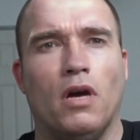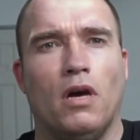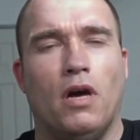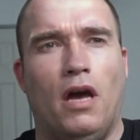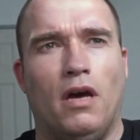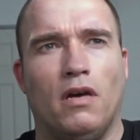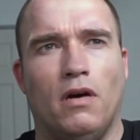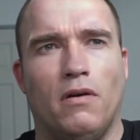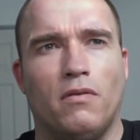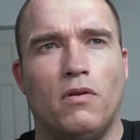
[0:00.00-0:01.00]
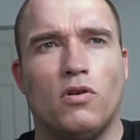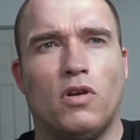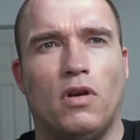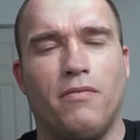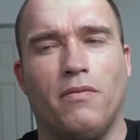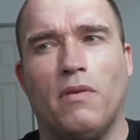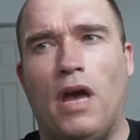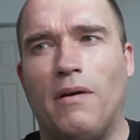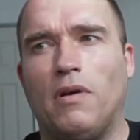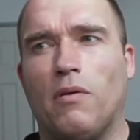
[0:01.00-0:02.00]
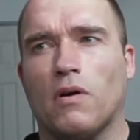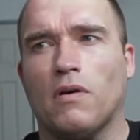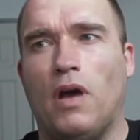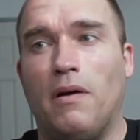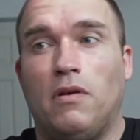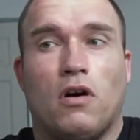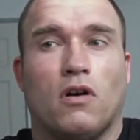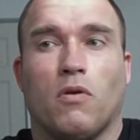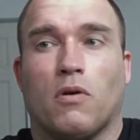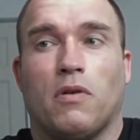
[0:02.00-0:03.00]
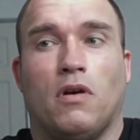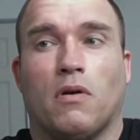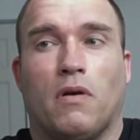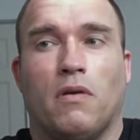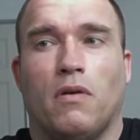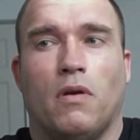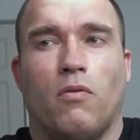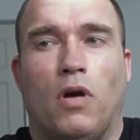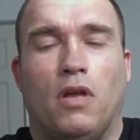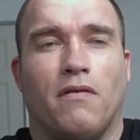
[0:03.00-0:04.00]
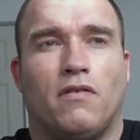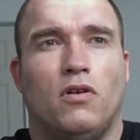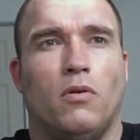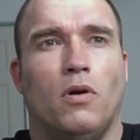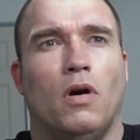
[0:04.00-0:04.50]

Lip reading: and usually AMD cards work with it well enough too.